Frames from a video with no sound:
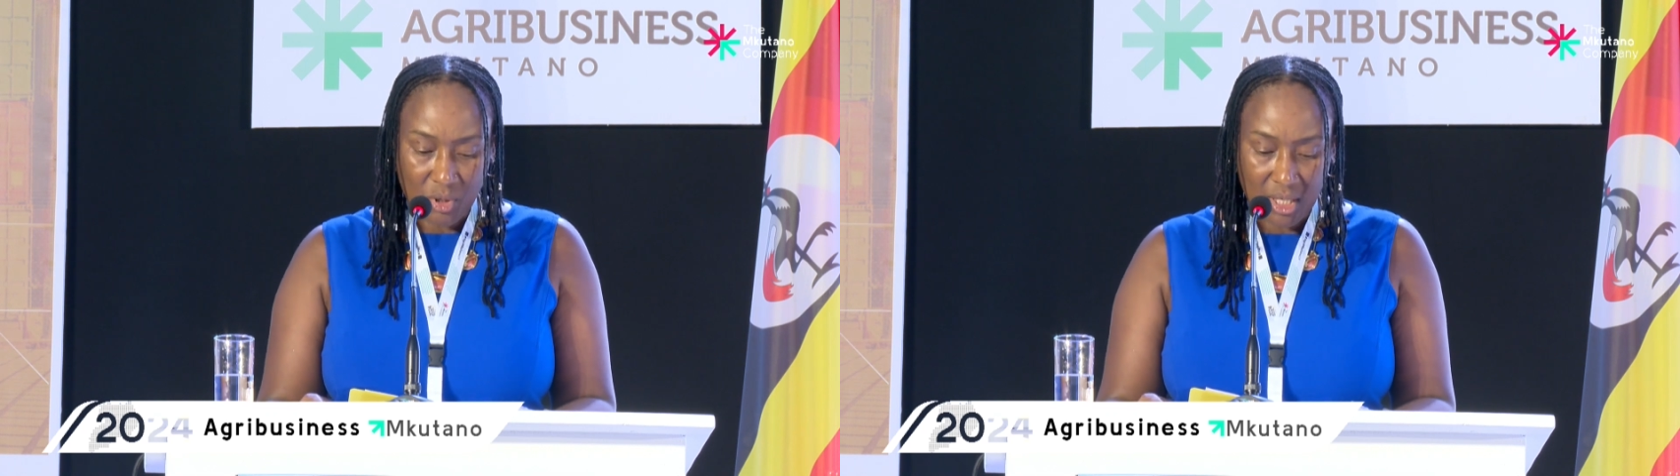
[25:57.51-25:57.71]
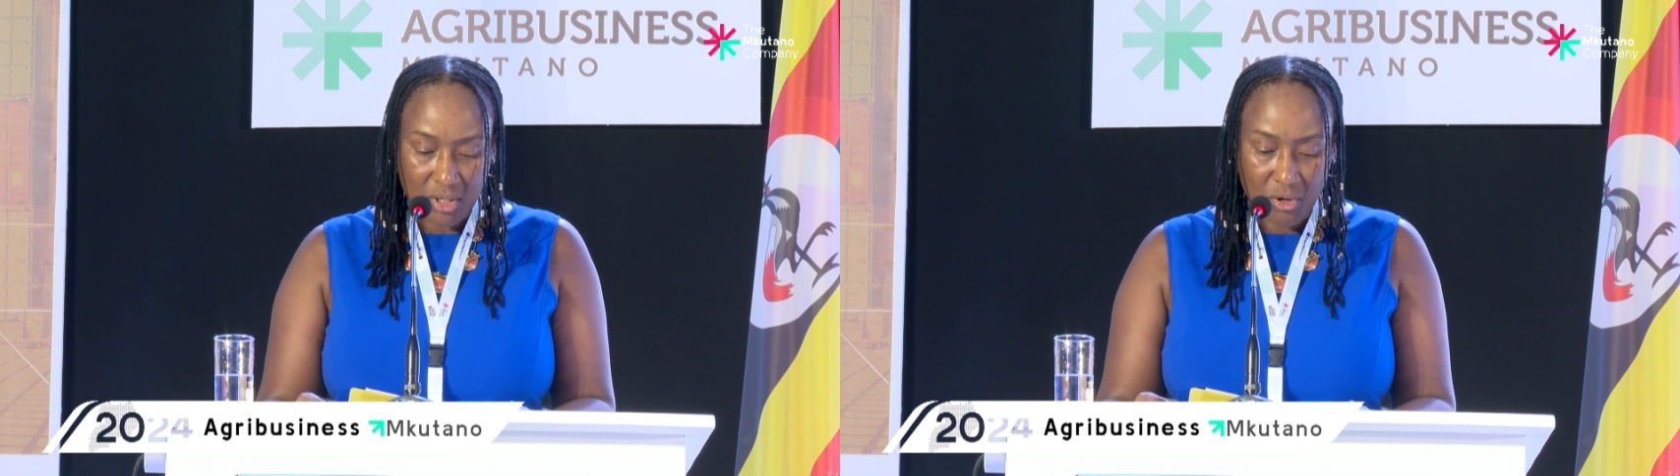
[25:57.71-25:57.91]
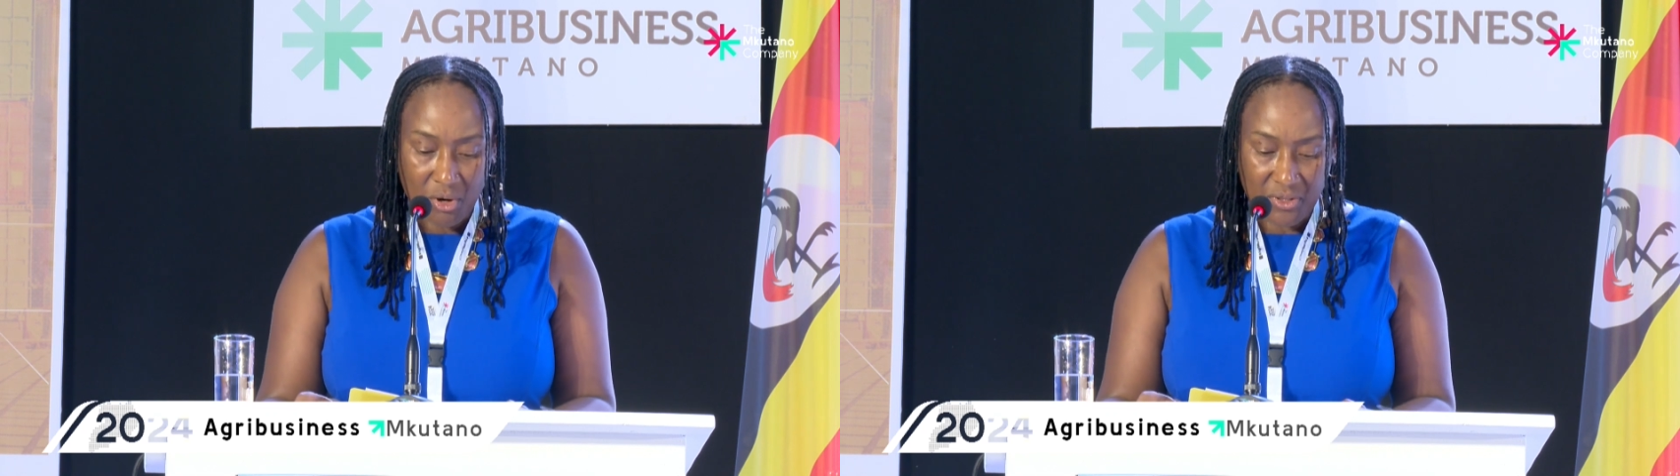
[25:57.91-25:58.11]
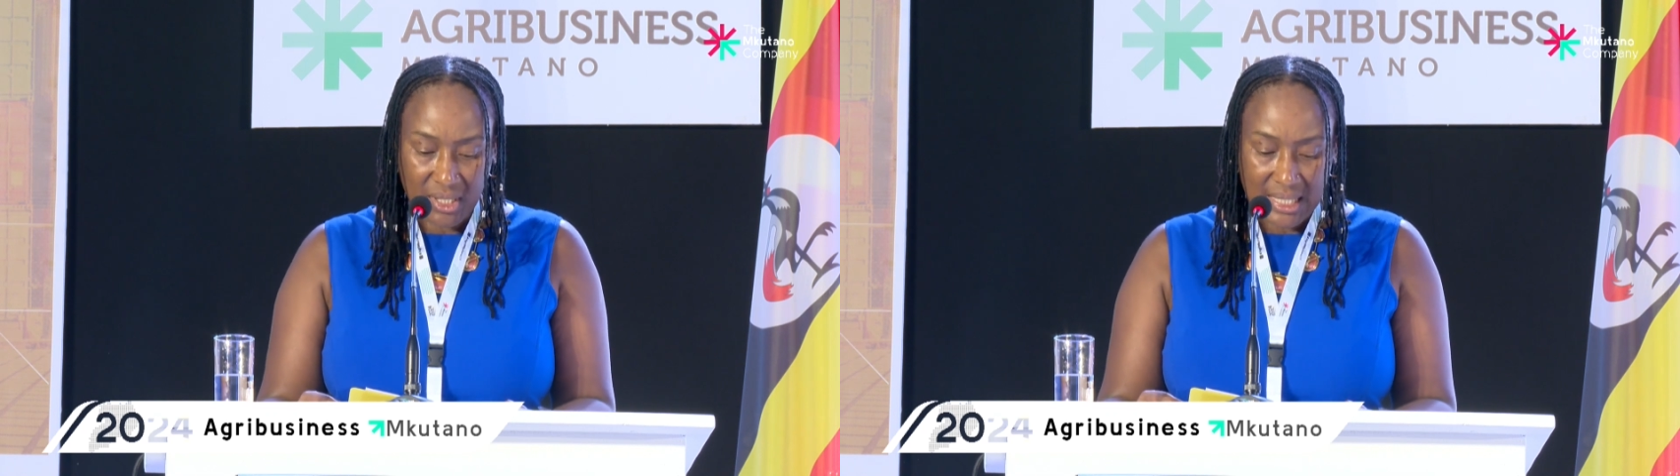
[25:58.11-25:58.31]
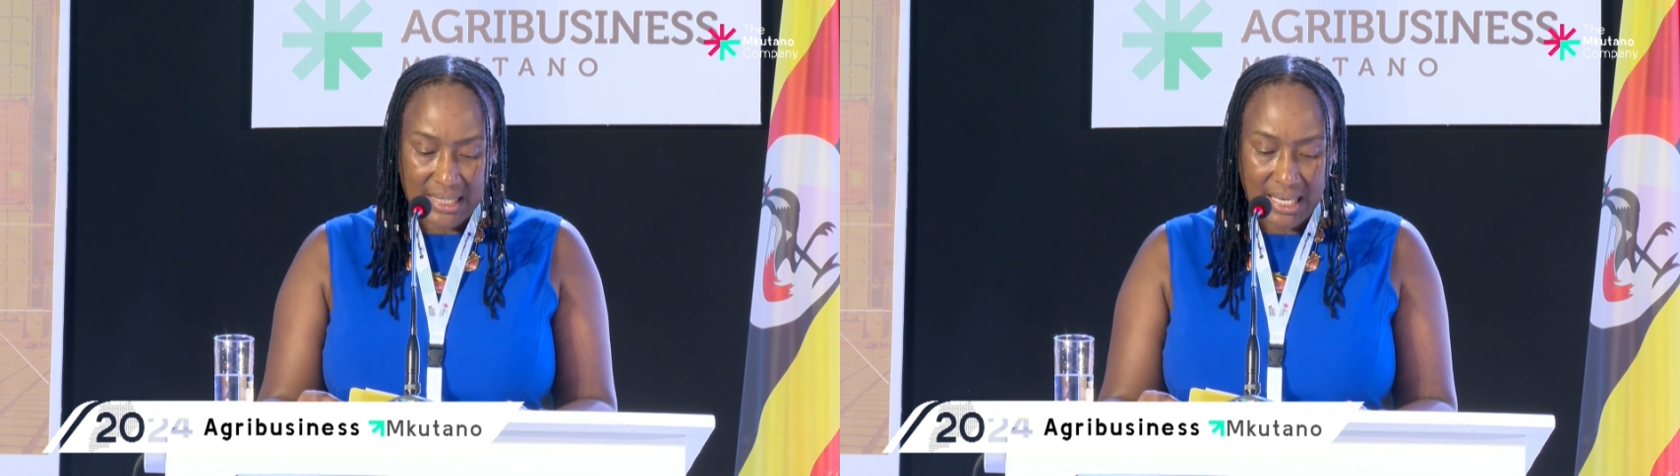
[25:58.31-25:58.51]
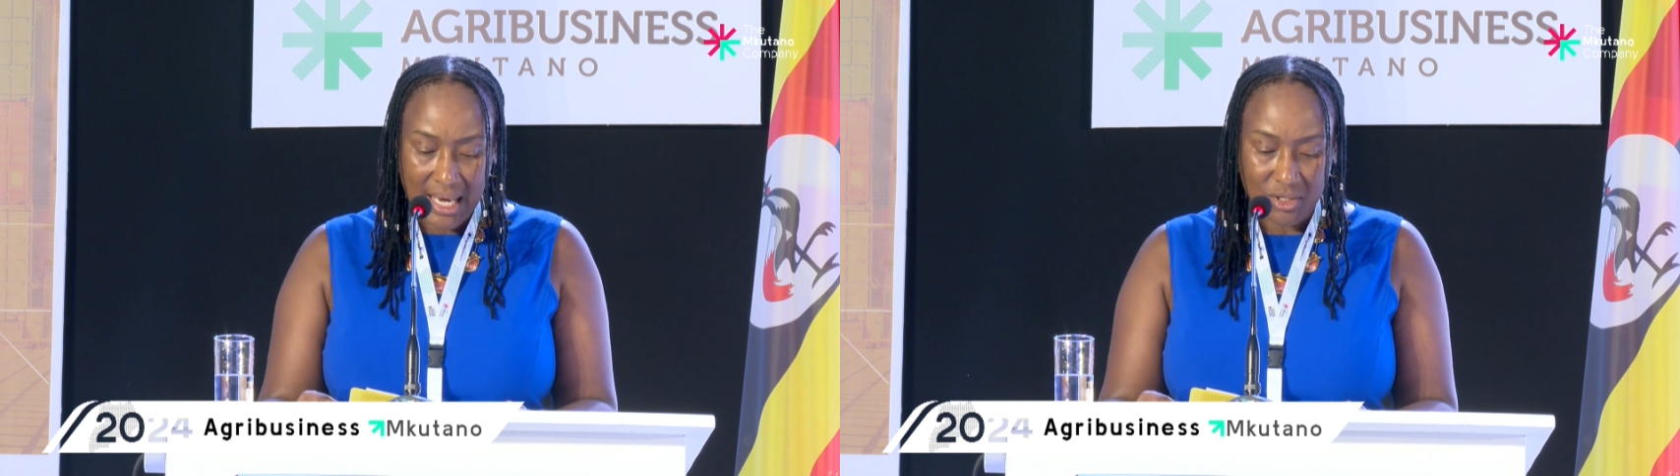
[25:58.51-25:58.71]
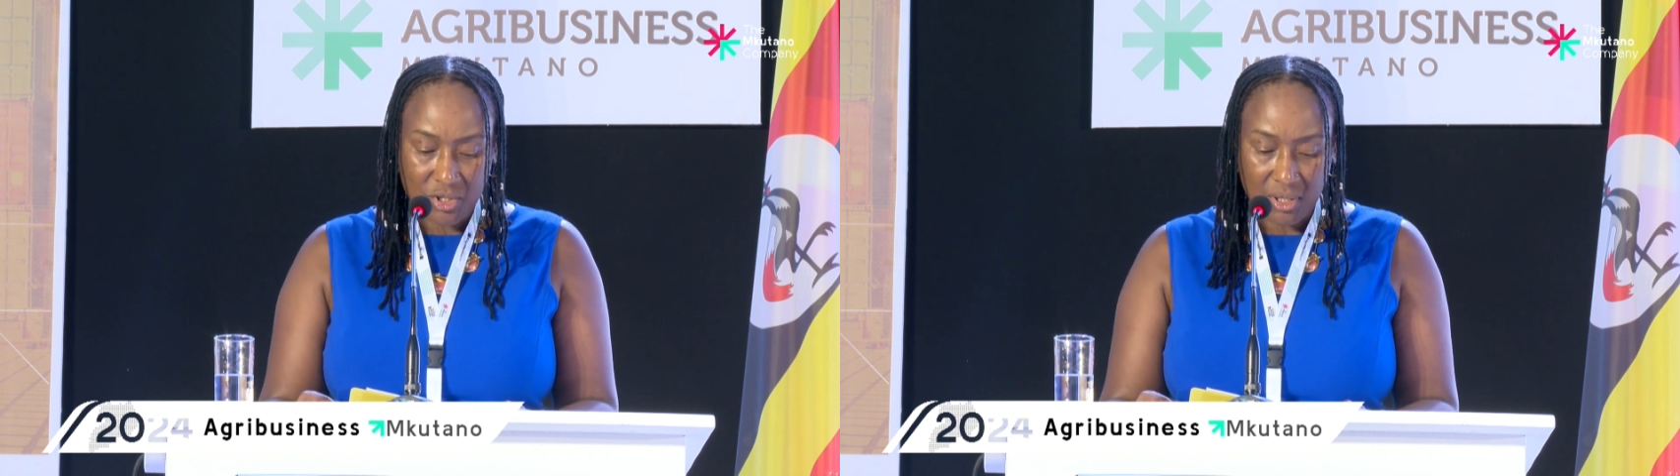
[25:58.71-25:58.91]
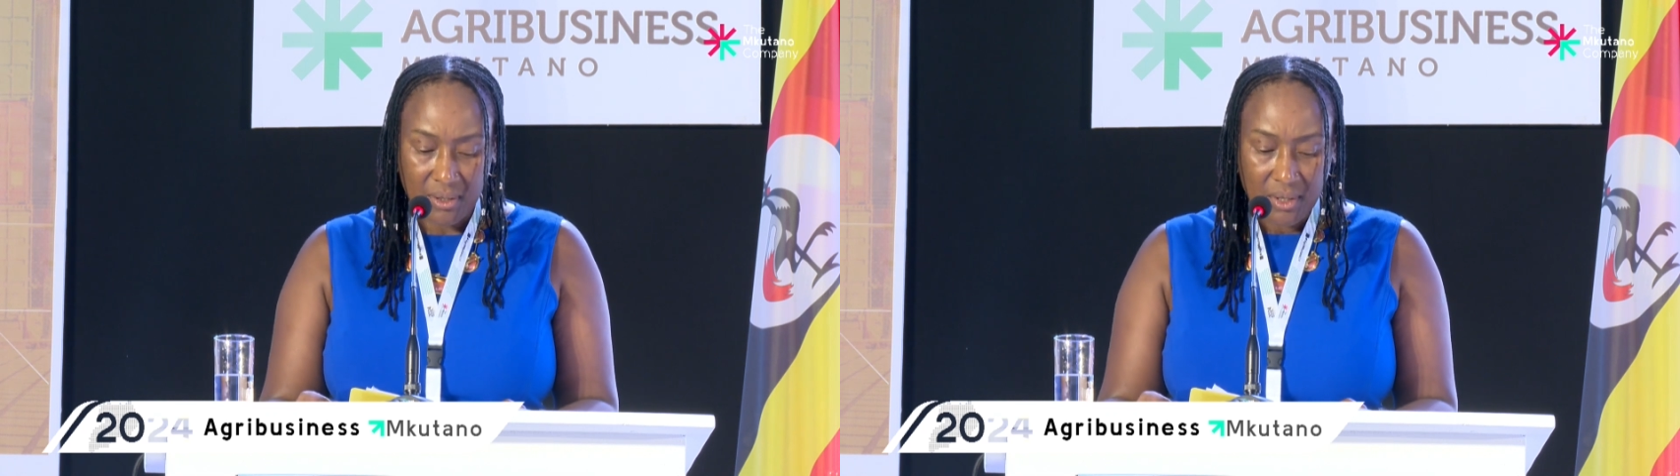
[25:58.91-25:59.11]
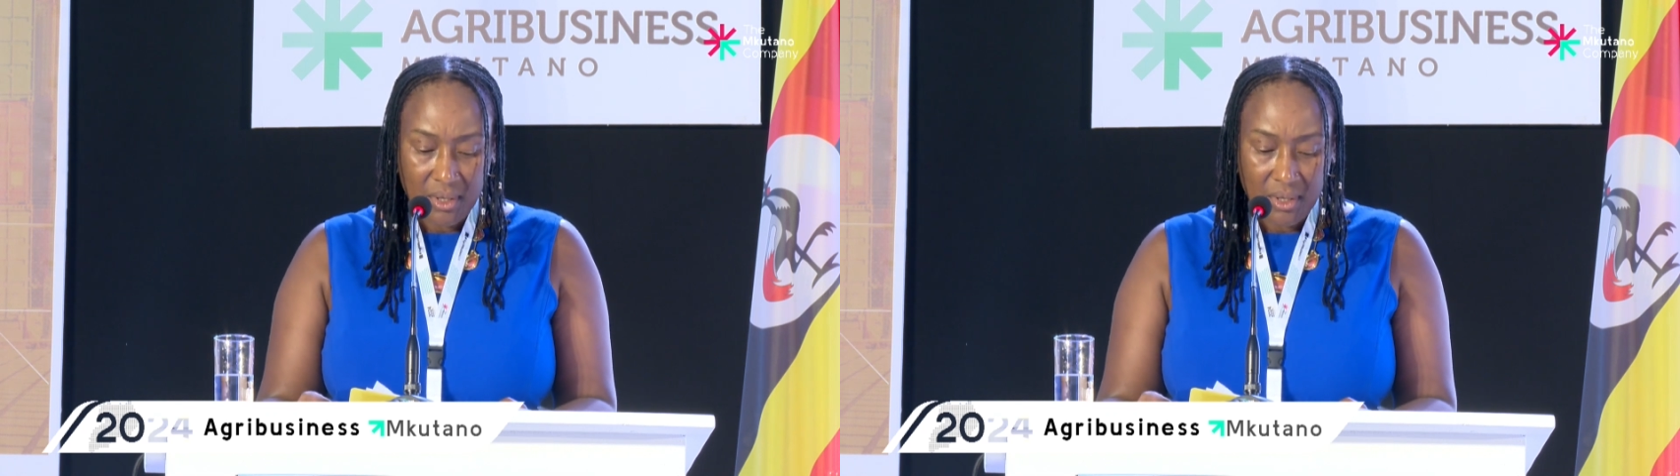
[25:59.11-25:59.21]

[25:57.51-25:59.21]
lead growth in this country.